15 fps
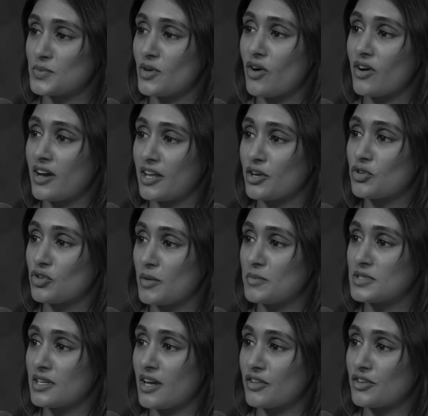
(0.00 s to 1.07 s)
we all kind of grew up
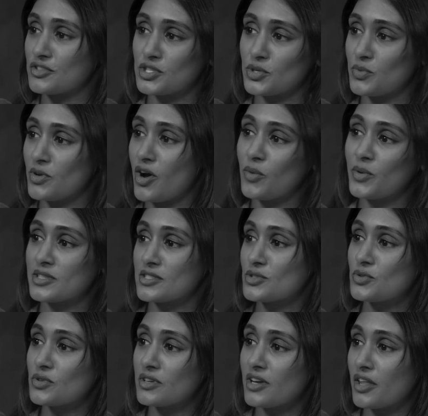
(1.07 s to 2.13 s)
together. So we all went to
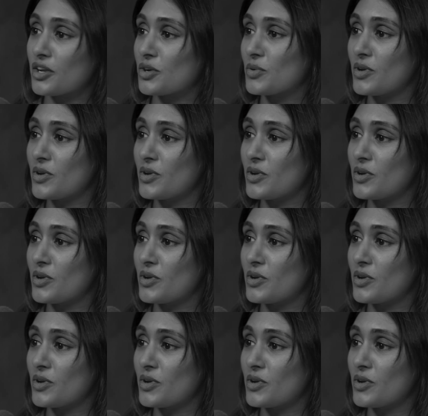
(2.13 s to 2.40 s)
school together.